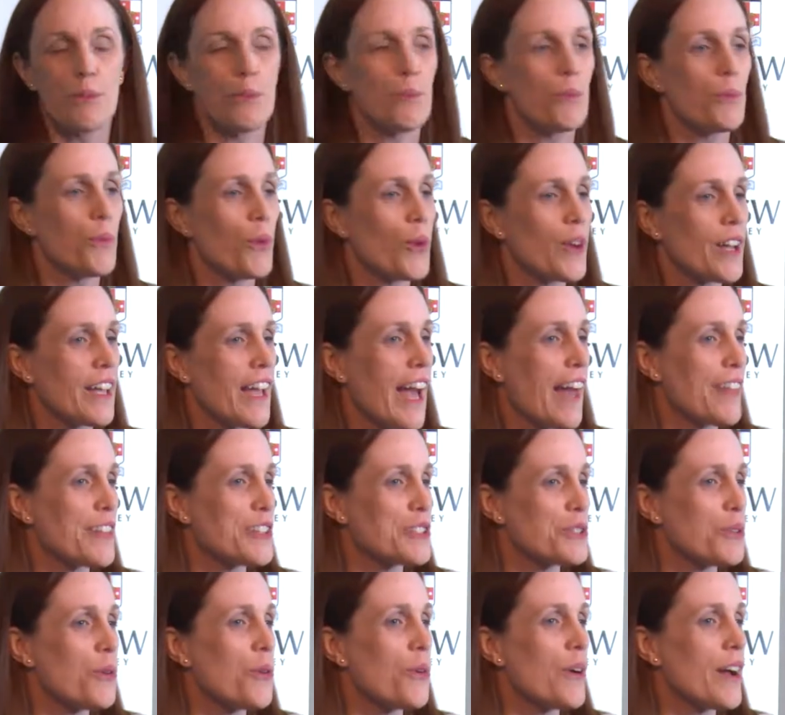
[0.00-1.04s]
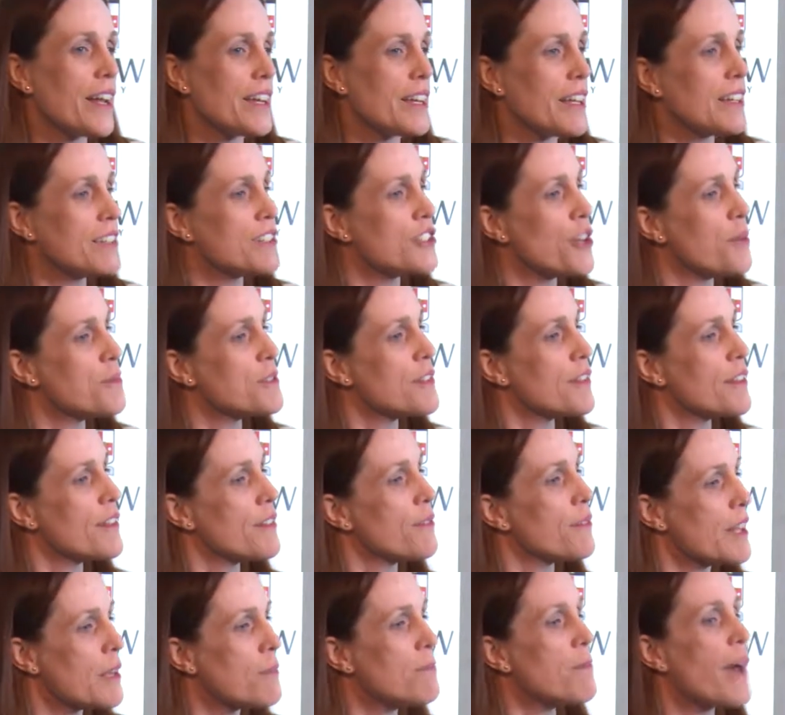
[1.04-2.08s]
walking out the door, and in terms
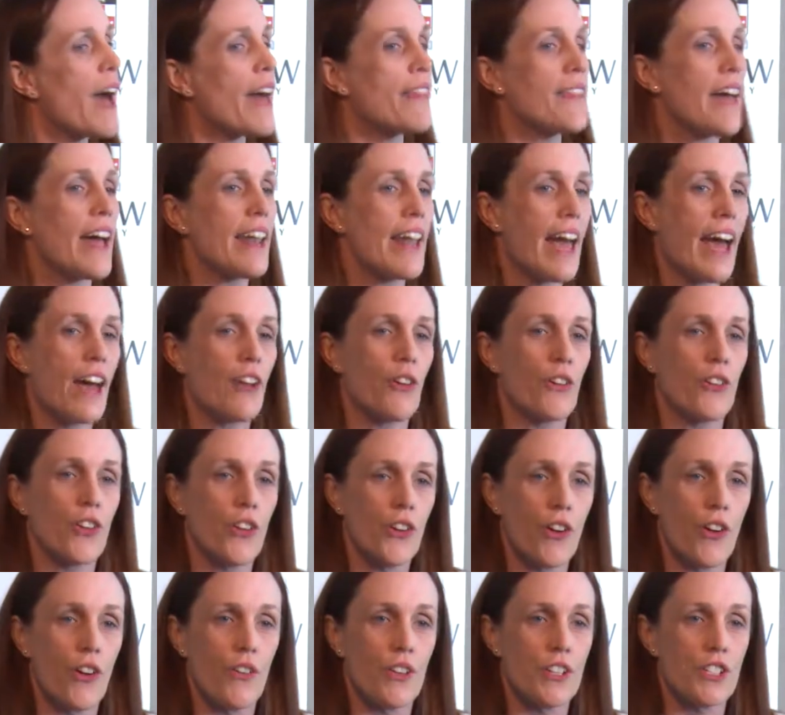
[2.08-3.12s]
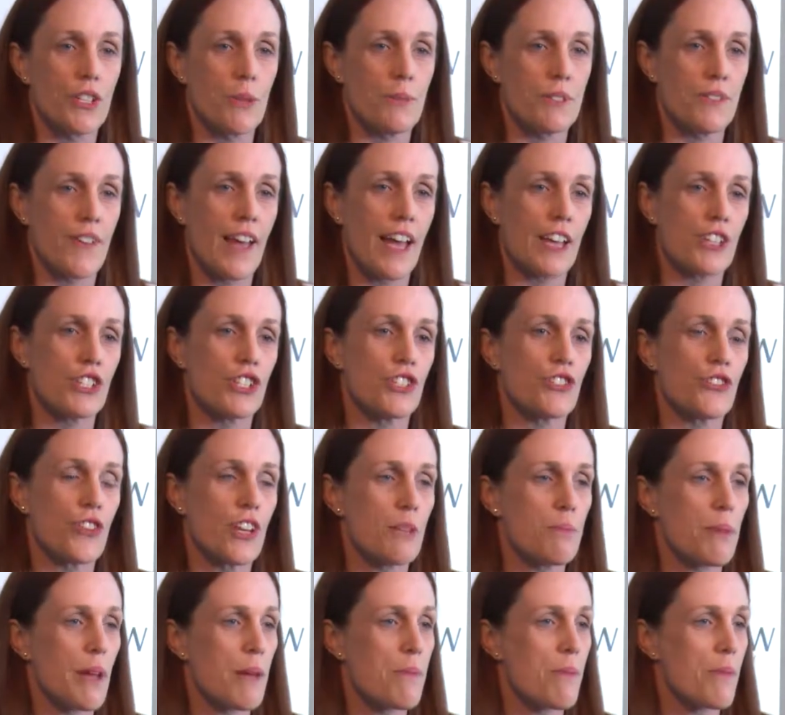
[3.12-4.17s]
of the impact that had on her in terms of how she
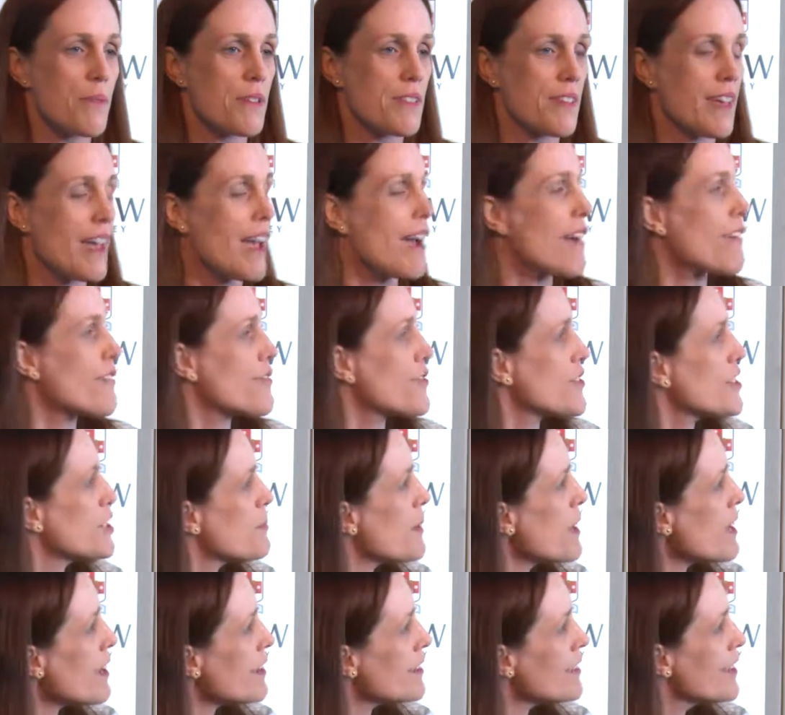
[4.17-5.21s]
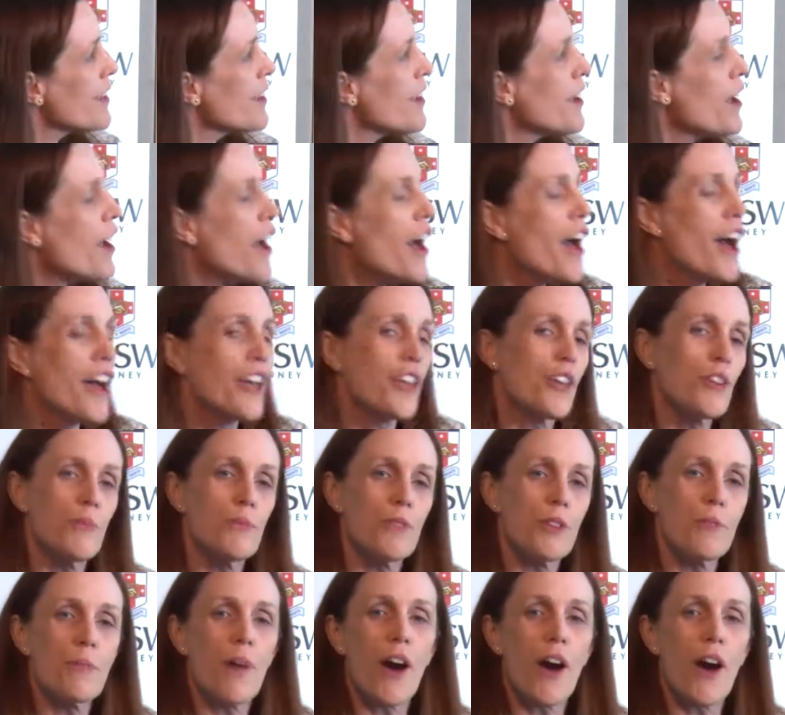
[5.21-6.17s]
treated people with care and respect. You